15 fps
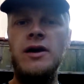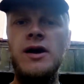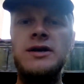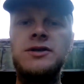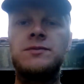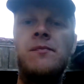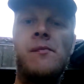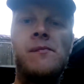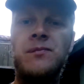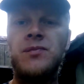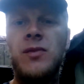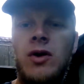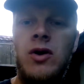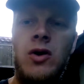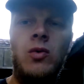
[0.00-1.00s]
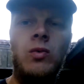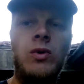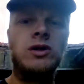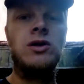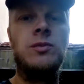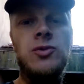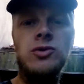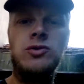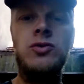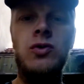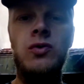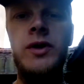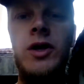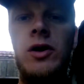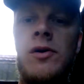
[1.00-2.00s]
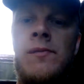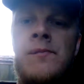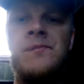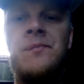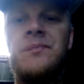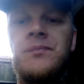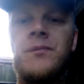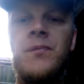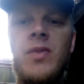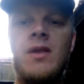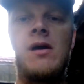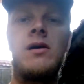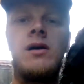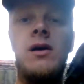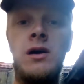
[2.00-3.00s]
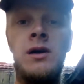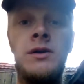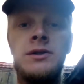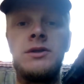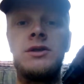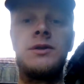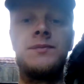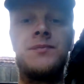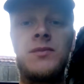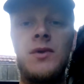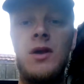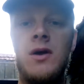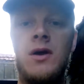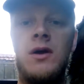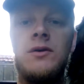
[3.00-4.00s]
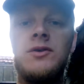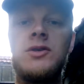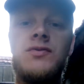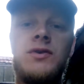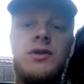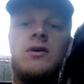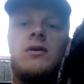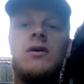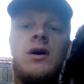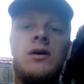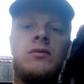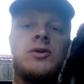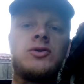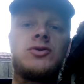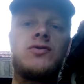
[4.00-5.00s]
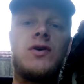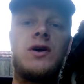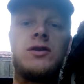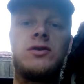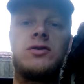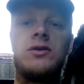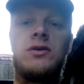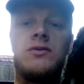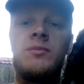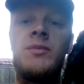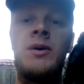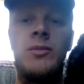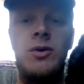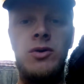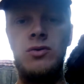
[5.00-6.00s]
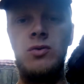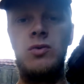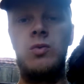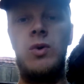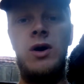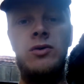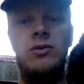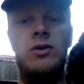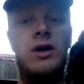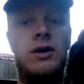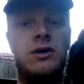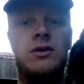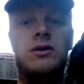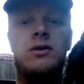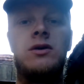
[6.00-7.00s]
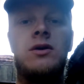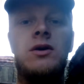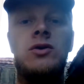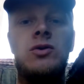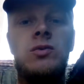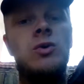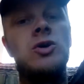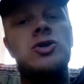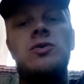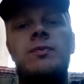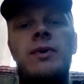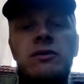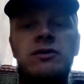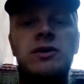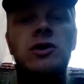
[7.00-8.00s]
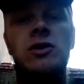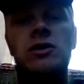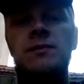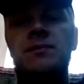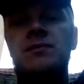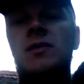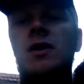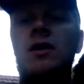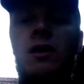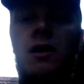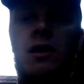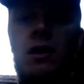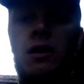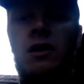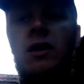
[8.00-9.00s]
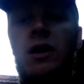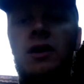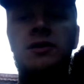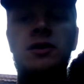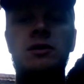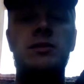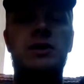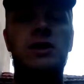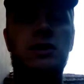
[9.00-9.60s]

Hey guys, welcome to the new video and uh, this video I will try to remember you why you like to watch my video. Uh, I think